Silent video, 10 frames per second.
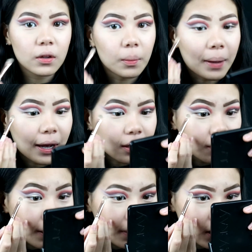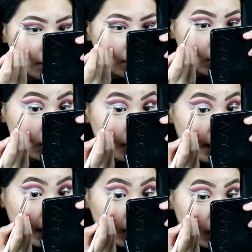They're back. My makeup skills are
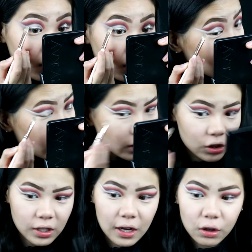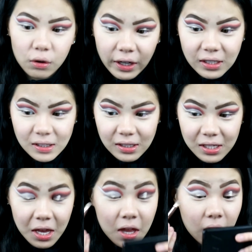back. They just had a
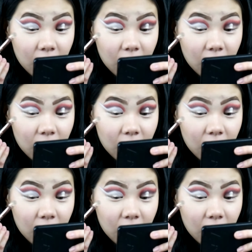crisis.